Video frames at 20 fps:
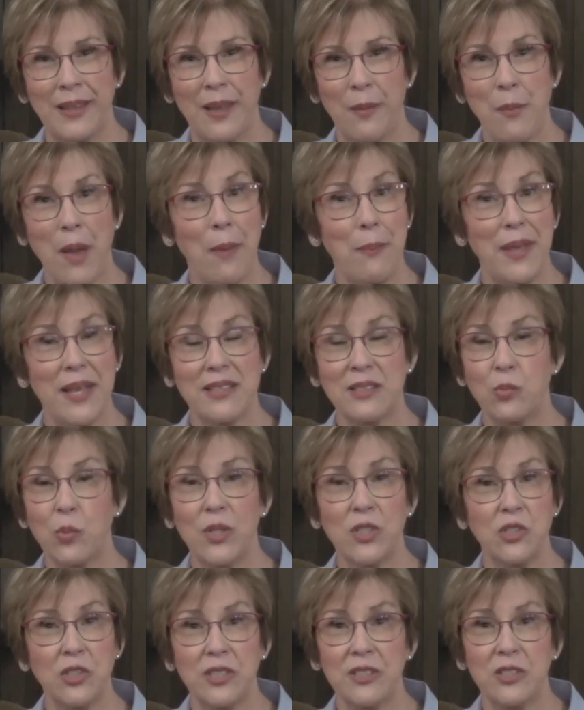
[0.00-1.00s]
My best
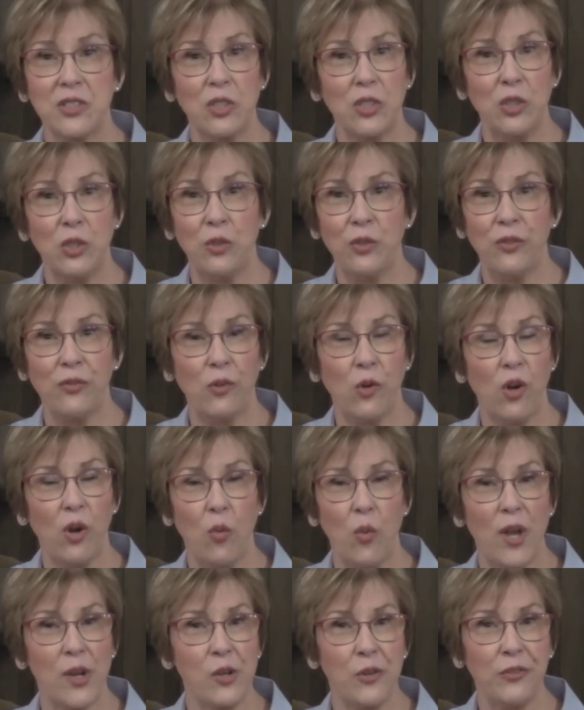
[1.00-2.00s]
wishes to you for a
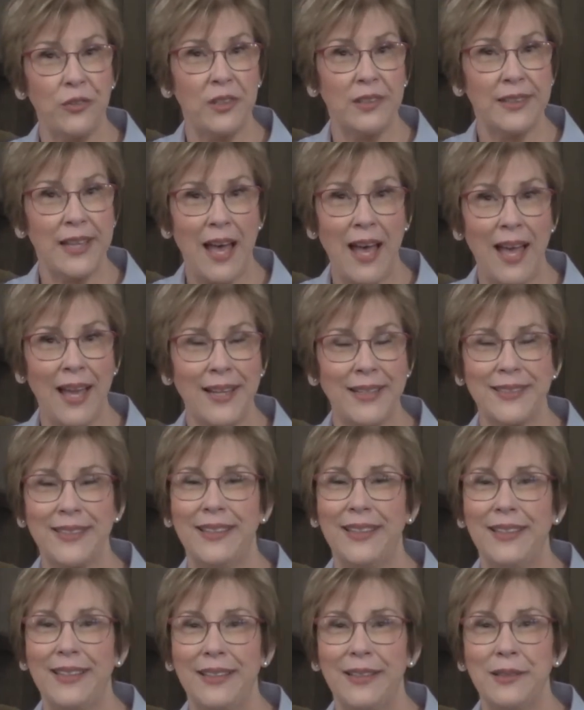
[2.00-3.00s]
wonderful night,
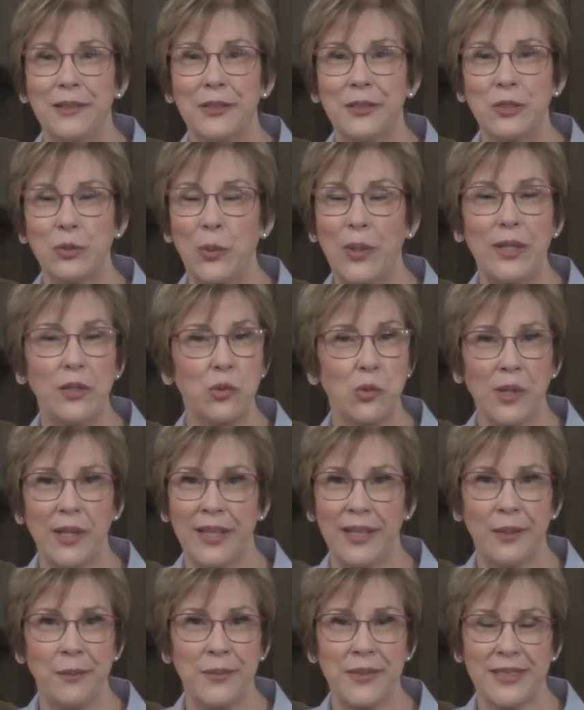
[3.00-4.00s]
sweet
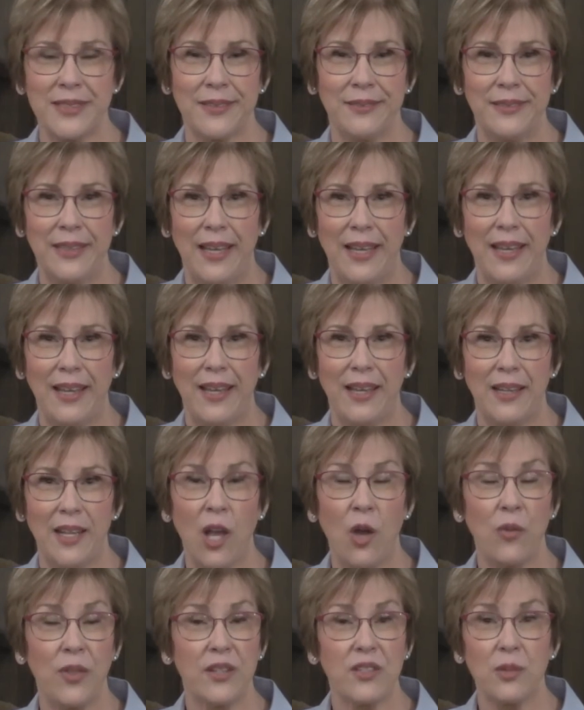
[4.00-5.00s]
dreams, and
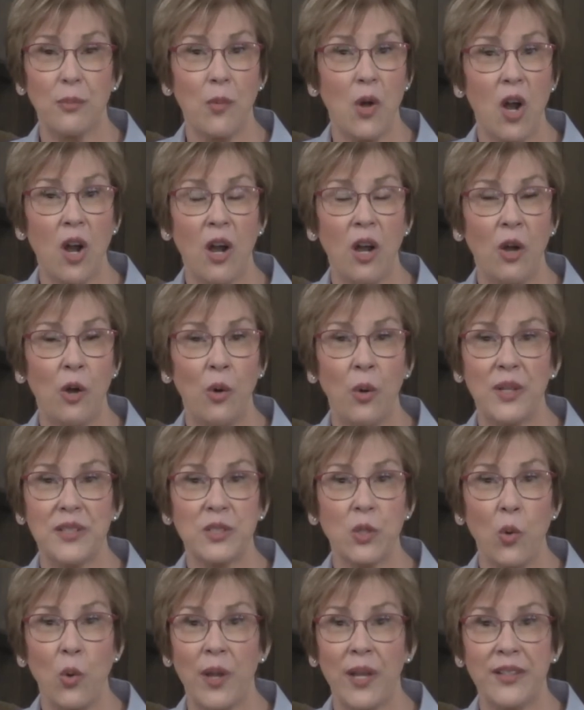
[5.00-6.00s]
know that tomorrow is
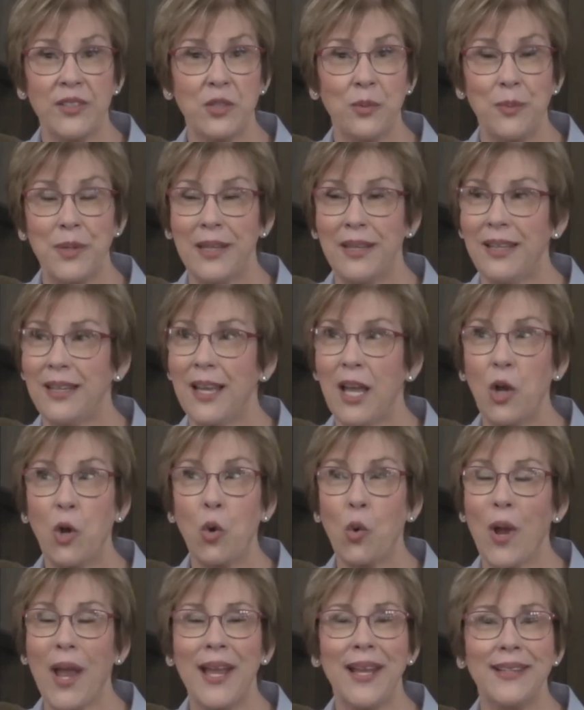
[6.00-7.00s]
going to be a
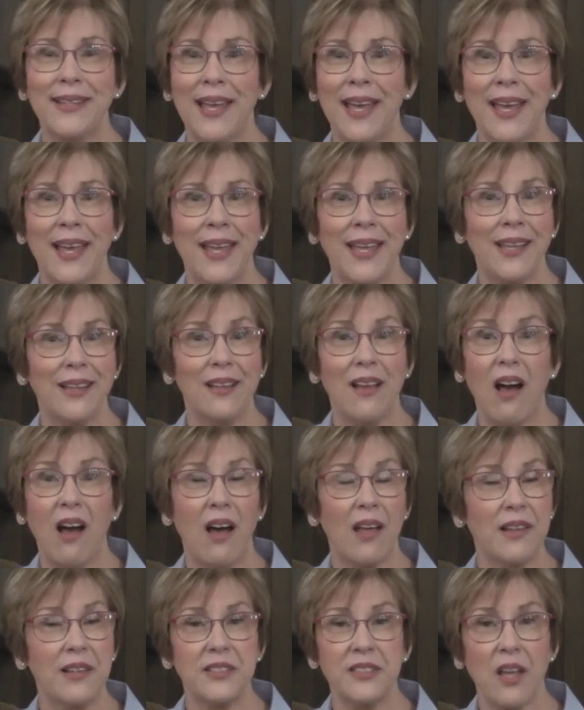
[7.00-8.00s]
great day and
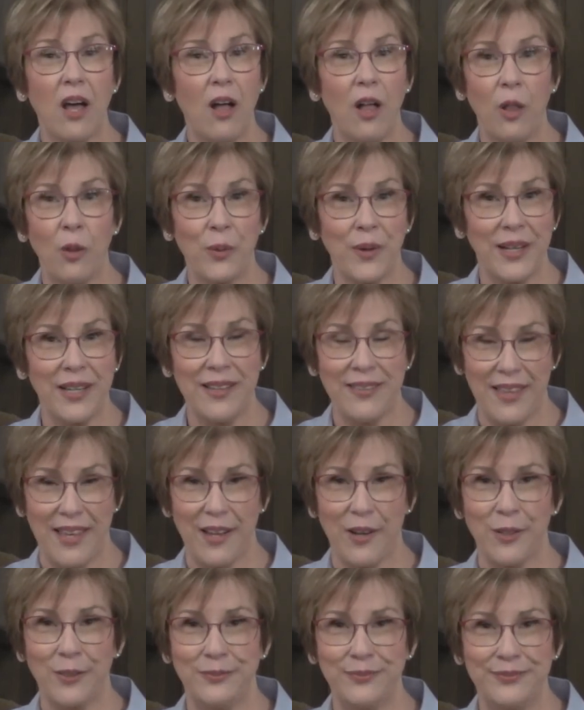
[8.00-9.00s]
God is already
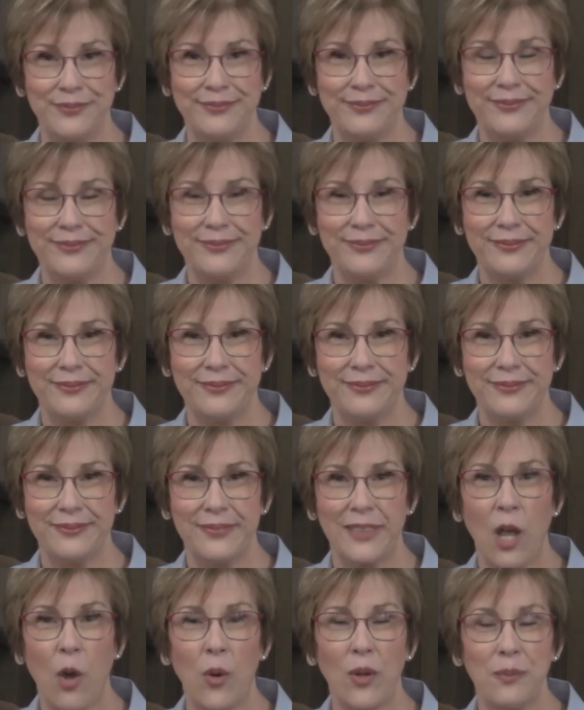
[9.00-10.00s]
there.
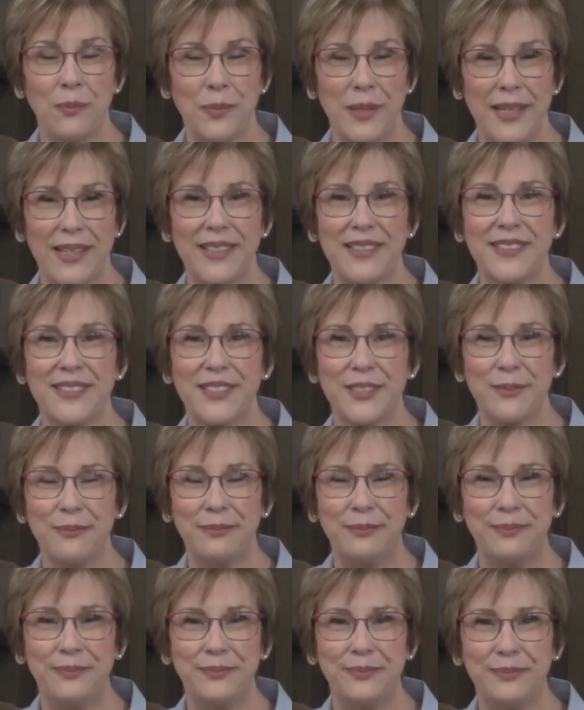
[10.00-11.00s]
Go in peace.
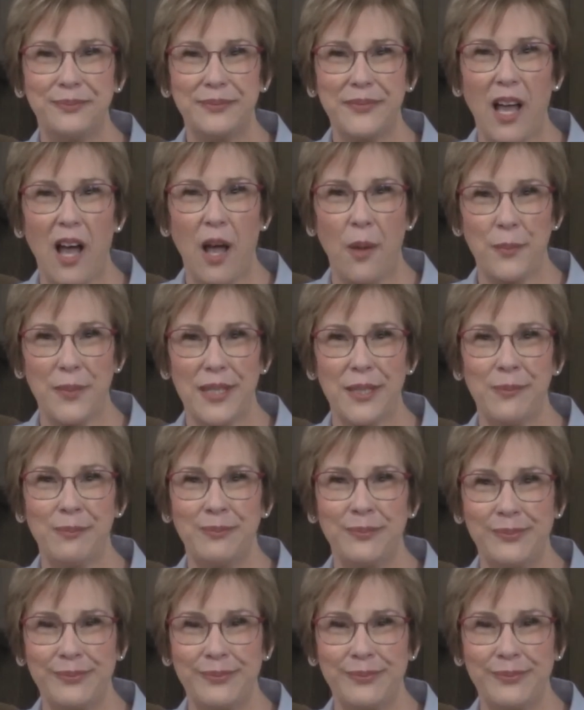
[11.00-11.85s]
Amen.